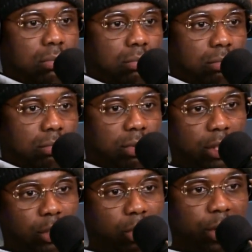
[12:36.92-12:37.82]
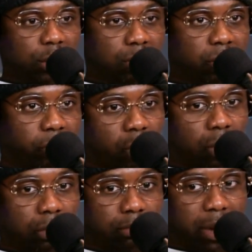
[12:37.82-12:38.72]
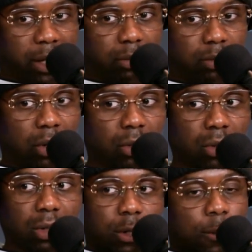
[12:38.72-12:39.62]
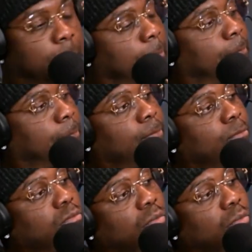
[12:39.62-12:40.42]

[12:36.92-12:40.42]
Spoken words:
situations before basketball. It